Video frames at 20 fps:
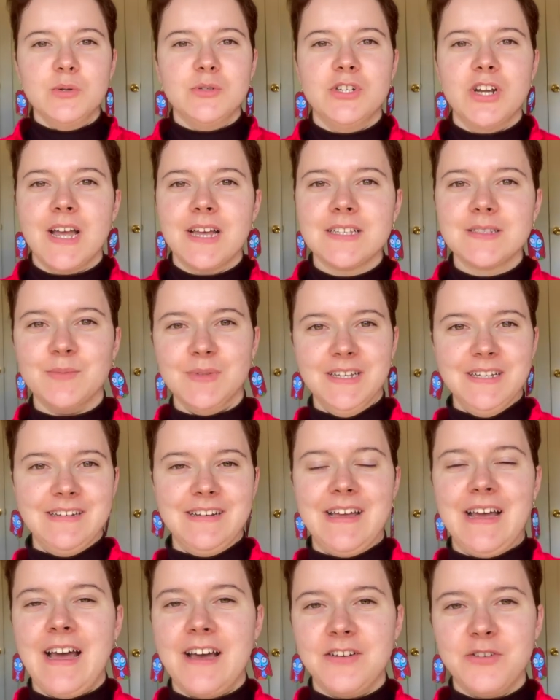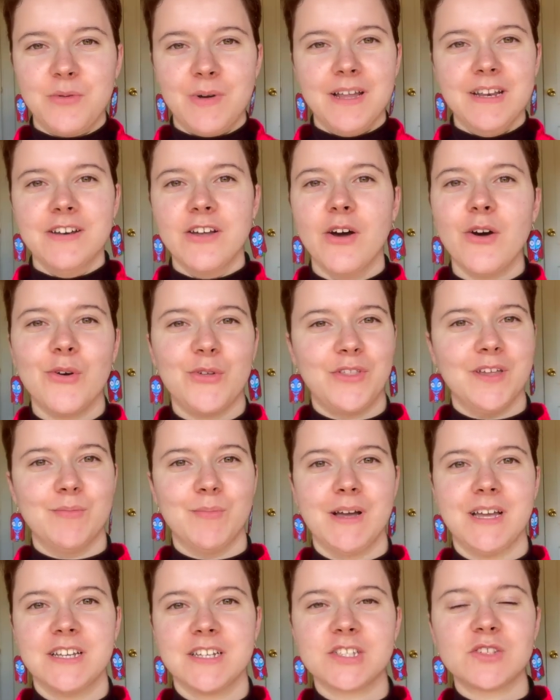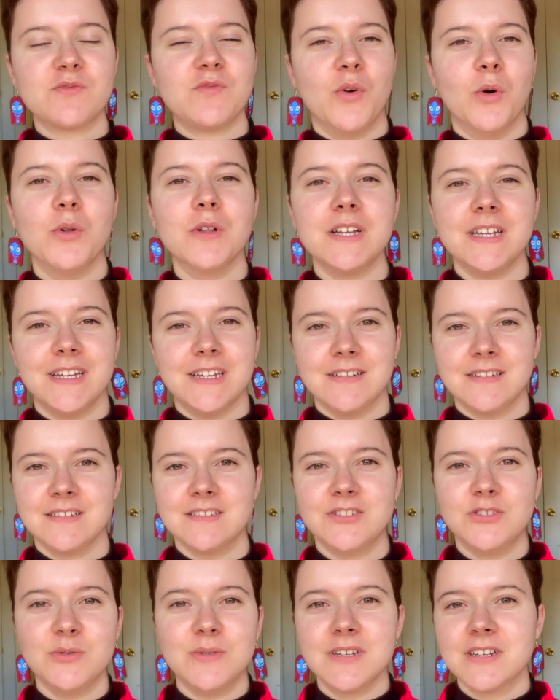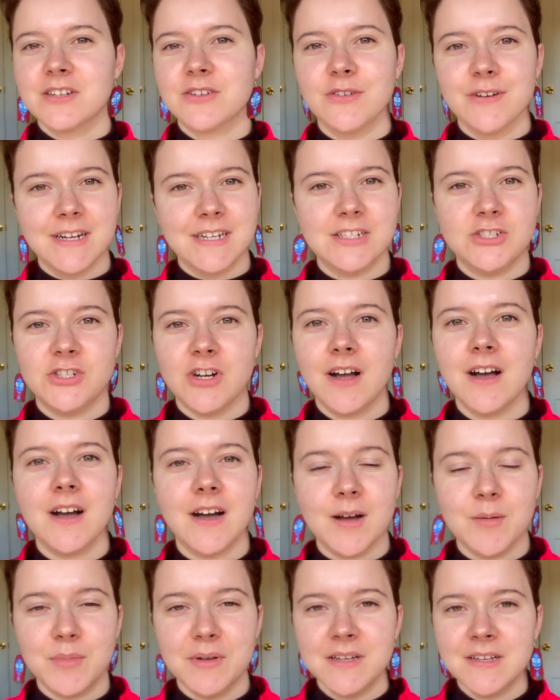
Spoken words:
Jasmine, how do I know that my exfoliant is doing a great job?